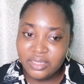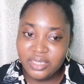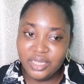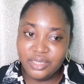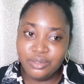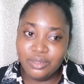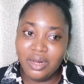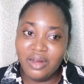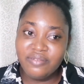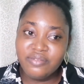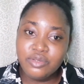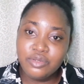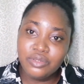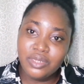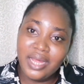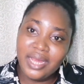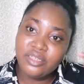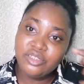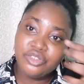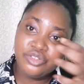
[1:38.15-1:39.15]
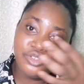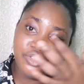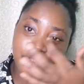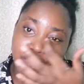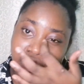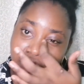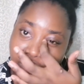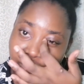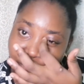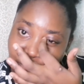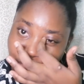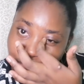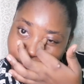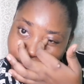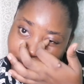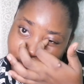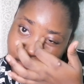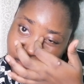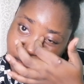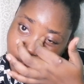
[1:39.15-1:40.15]
then you have to like struggle
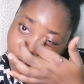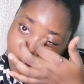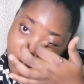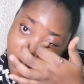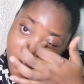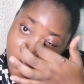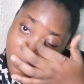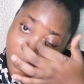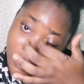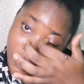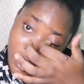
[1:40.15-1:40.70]
with some